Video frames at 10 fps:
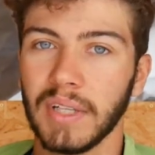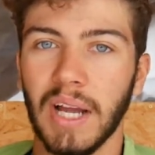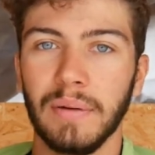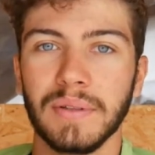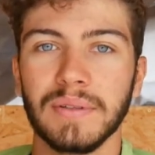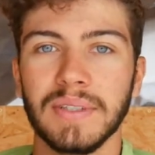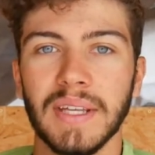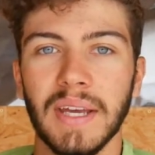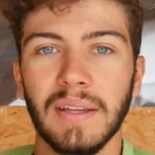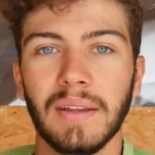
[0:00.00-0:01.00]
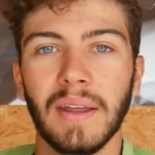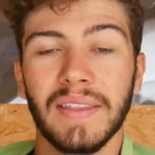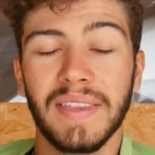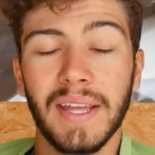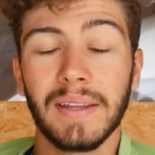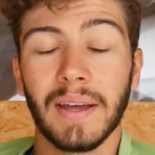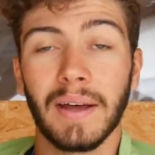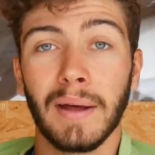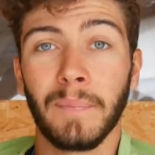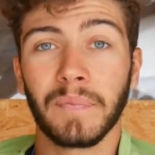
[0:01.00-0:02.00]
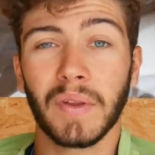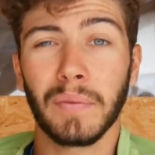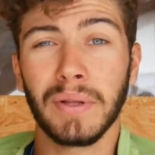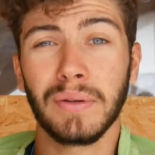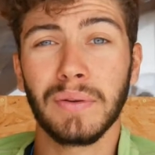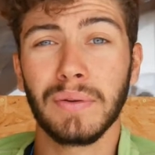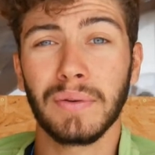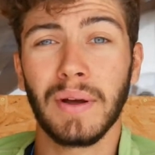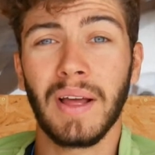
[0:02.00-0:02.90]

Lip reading: I want to say it. Then when you